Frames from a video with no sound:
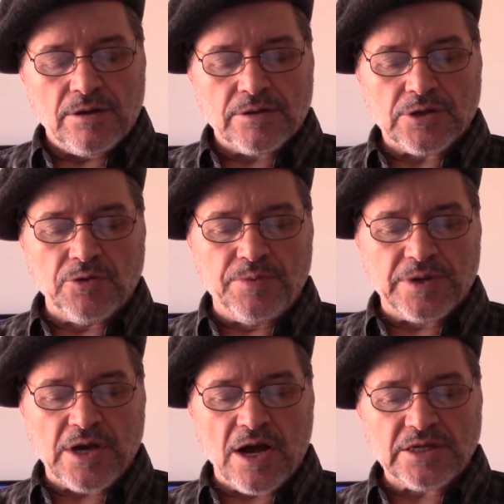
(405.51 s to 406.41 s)

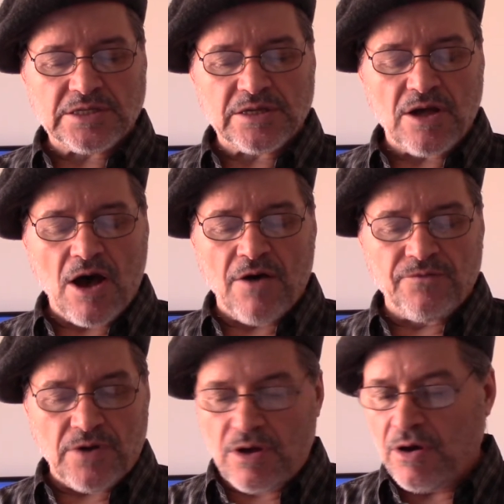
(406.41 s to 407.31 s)
because
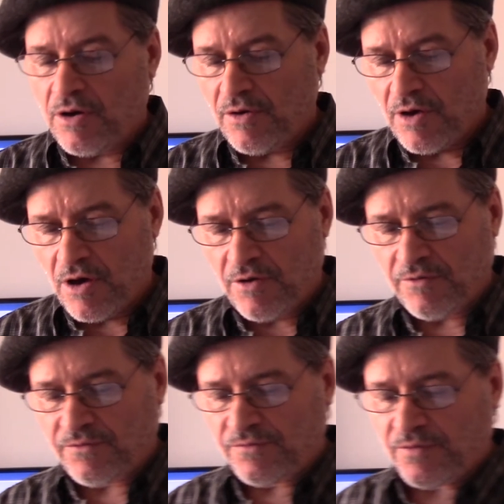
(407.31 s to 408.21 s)
of,
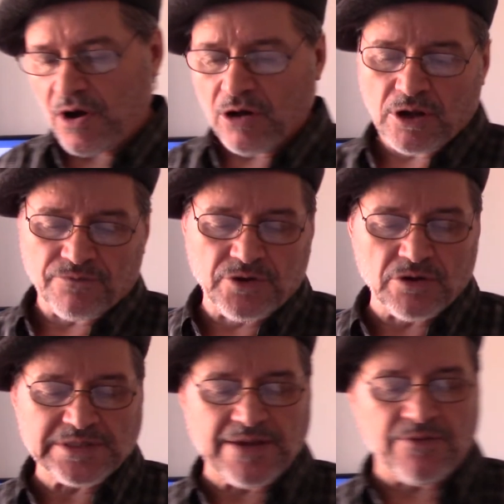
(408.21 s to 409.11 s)
of all of
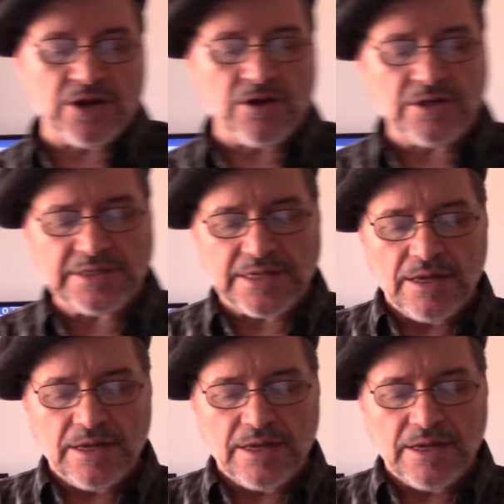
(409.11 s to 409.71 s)
those evidence